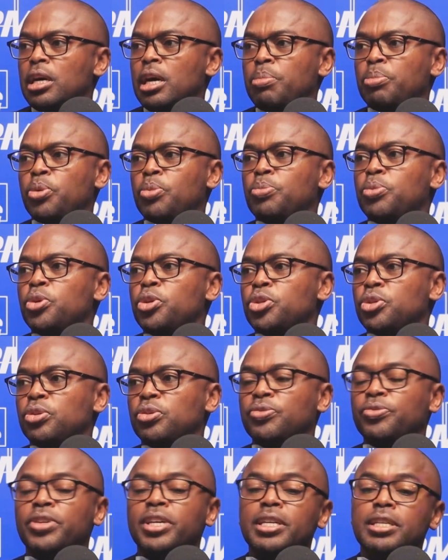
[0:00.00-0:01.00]
a
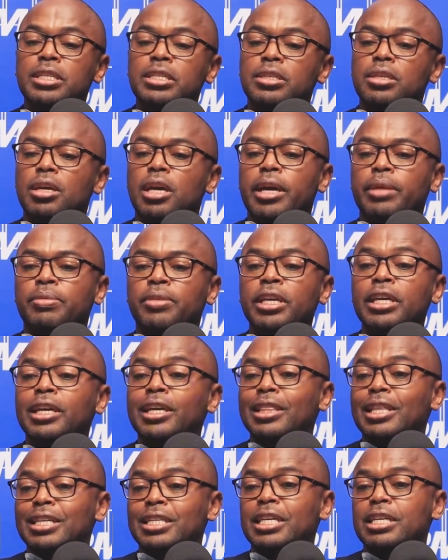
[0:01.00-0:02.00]
proportion of that, I
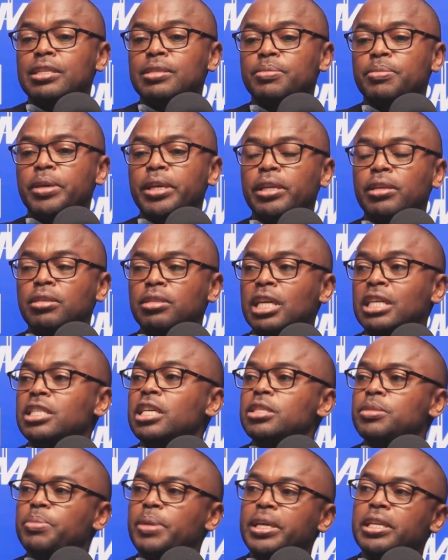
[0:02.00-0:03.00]
think that has
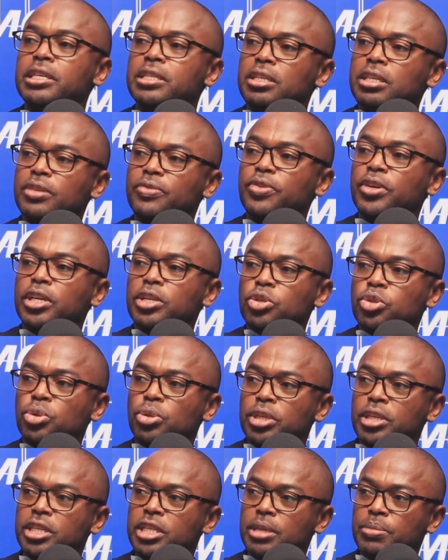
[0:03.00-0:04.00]
played a
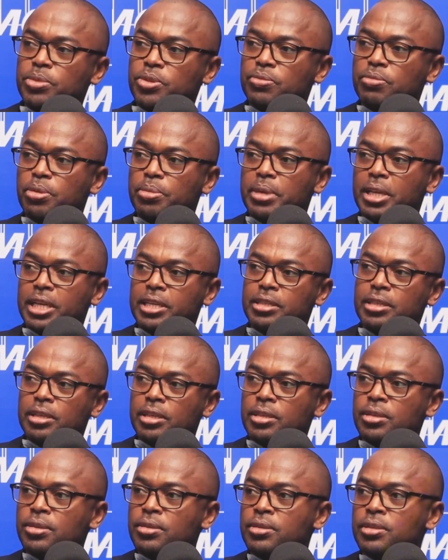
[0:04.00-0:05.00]
significant role in terms of
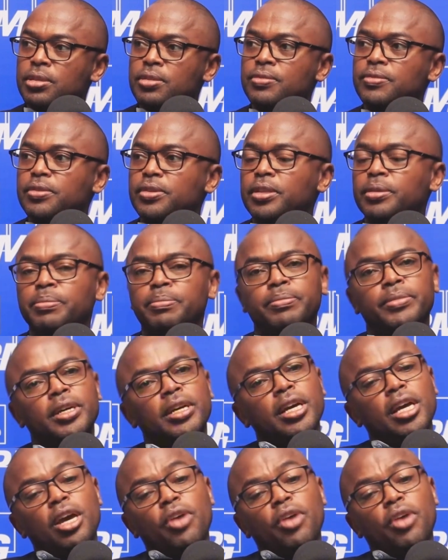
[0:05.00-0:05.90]
mobilizing resources for them.